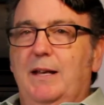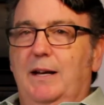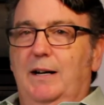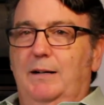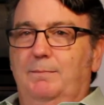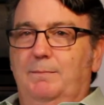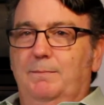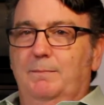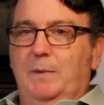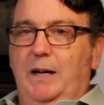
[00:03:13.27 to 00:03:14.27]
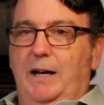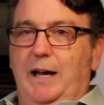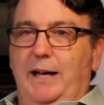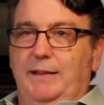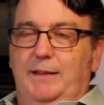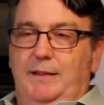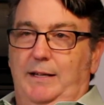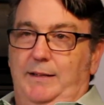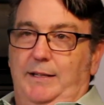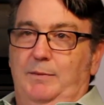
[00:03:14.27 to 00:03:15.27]
know. I
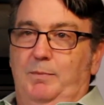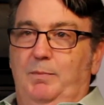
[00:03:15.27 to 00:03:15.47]
think